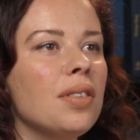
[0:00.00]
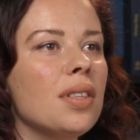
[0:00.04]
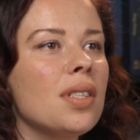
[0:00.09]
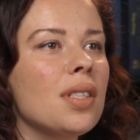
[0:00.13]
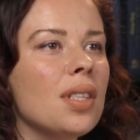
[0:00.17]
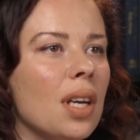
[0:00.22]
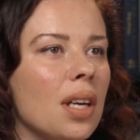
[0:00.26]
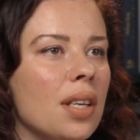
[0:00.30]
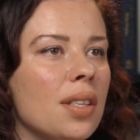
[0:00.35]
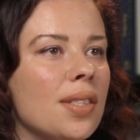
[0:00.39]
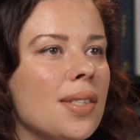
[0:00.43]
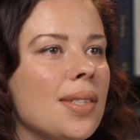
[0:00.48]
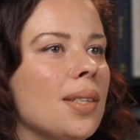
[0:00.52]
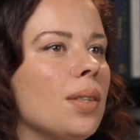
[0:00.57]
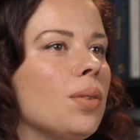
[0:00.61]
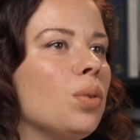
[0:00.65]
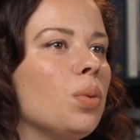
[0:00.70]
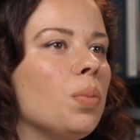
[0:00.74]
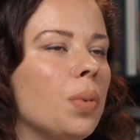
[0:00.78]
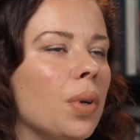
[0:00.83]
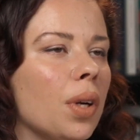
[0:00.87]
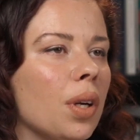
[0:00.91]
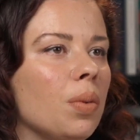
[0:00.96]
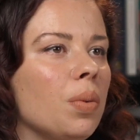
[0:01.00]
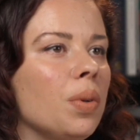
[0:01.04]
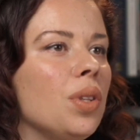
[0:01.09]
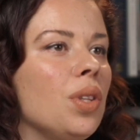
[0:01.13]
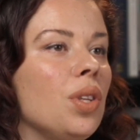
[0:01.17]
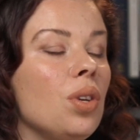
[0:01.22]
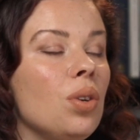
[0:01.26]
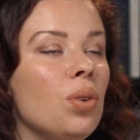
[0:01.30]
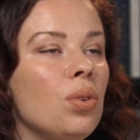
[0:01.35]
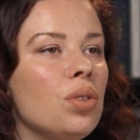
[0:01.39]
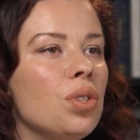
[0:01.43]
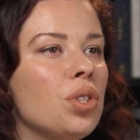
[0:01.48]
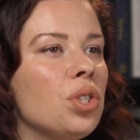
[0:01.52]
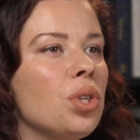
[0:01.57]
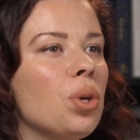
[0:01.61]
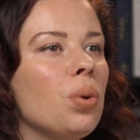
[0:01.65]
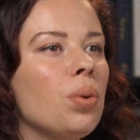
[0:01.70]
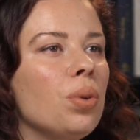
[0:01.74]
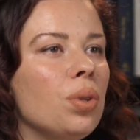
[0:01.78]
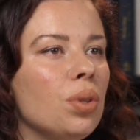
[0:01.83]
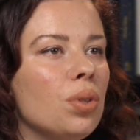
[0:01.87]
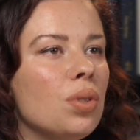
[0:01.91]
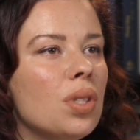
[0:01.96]
discussed the rubric with you and
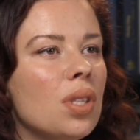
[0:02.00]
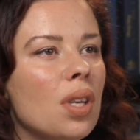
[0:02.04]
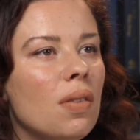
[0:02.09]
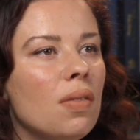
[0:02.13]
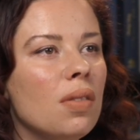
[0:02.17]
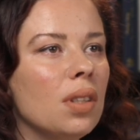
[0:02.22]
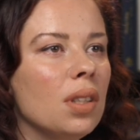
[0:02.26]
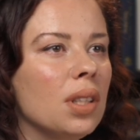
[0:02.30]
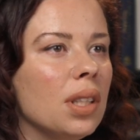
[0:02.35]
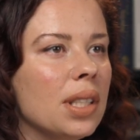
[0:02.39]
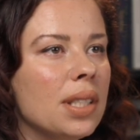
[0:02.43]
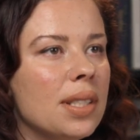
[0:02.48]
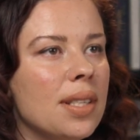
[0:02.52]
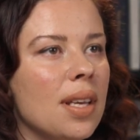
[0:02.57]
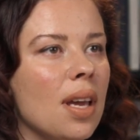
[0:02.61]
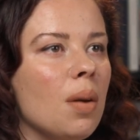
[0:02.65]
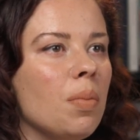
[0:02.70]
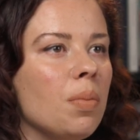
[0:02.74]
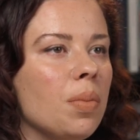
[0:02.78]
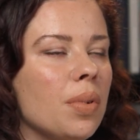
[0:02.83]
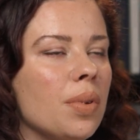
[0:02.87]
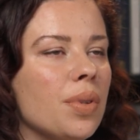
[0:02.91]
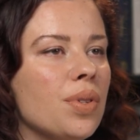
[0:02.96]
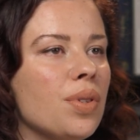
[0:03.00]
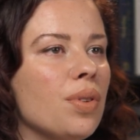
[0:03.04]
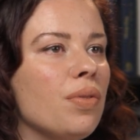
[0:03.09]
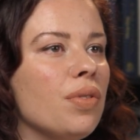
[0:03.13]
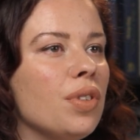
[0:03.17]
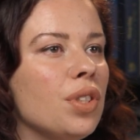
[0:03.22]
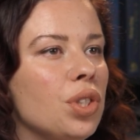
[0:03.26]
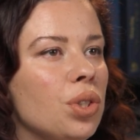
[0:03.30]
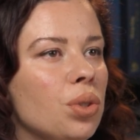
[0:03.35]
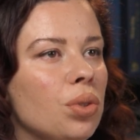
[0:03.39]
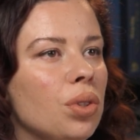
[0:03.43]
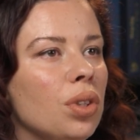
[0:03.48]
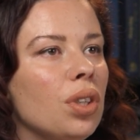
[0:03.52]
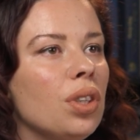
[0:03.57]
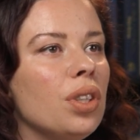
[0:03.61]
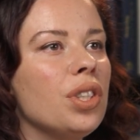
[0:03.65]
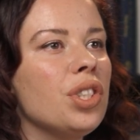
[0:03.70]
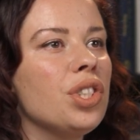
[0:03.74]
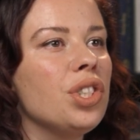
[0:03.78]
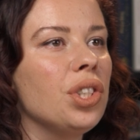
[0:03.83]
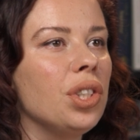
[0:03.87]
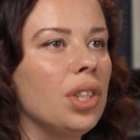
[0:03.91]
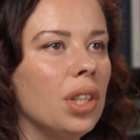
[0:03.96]
showed you several examples of a junior
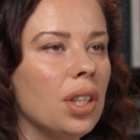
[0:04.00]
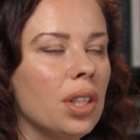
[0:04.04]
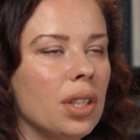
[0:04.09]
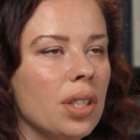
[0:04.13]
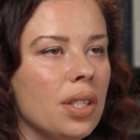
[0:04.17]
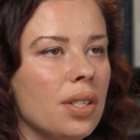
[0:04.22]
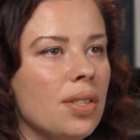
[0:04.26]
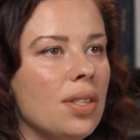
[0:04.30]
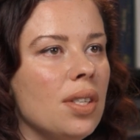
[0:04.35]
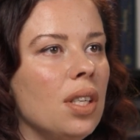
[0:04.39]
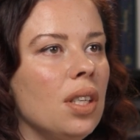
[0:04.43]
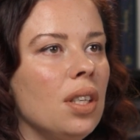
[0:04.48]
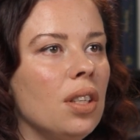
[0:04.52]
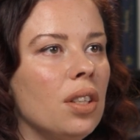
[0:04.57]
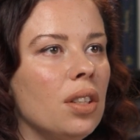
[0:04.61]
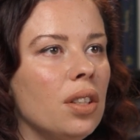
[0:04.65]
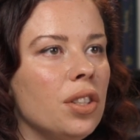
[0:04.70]
engineer and a senior